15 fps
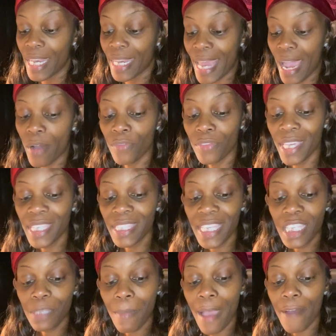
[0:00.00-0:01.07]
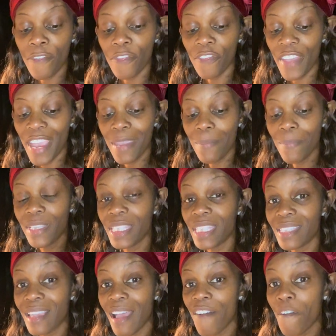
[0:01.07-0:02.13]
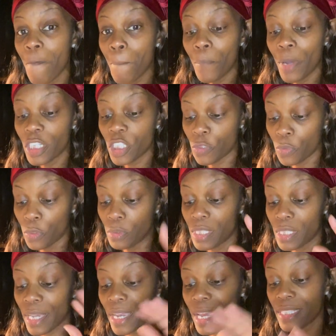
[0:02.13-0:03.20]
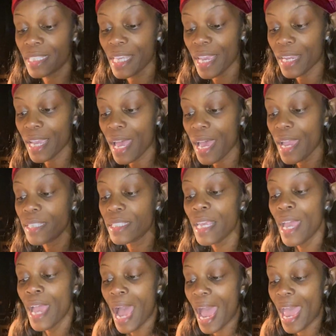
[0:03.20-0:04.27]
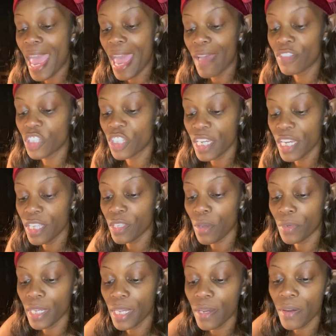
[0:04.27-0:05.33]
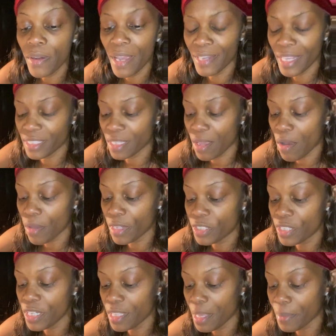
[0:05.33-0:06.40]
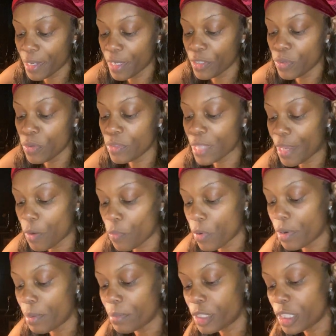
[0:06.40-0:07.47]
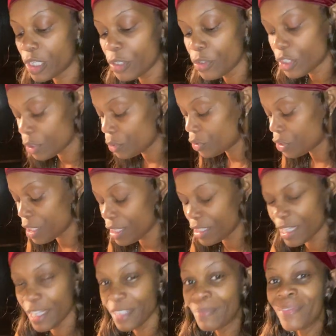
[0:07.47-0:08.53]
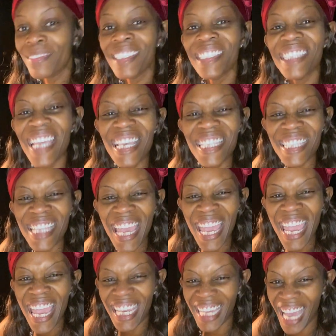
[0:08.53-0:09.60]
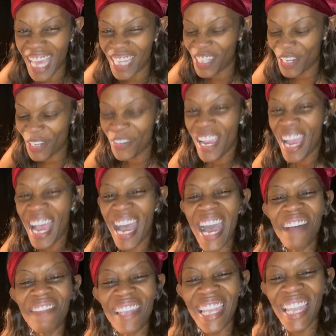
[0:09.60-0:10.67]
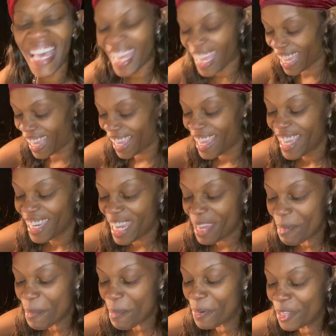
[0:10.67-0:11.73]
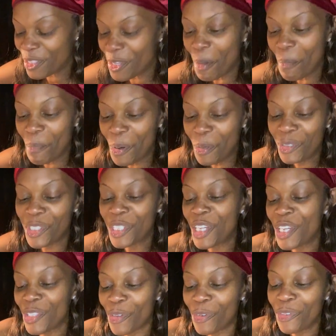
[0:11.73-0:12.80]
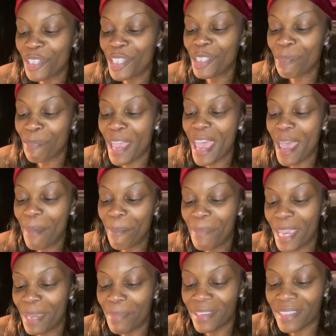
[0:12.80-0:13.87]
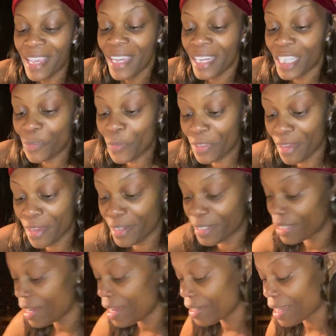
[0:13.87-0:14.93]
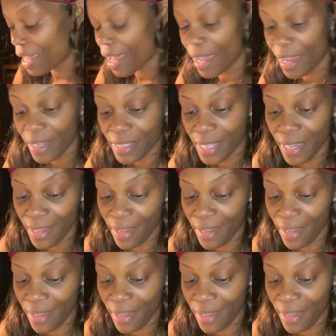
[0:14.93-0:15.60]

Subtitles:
Now, this is my famous stuffed mushrooms. Like I said, guys, I have cheese on here. That's all the cheese I'm going to use. I don't want them too cheesy. Yes, the heck I do. I'm lying. Let me put some more cheese on these bad babies. Because when they're done, guys...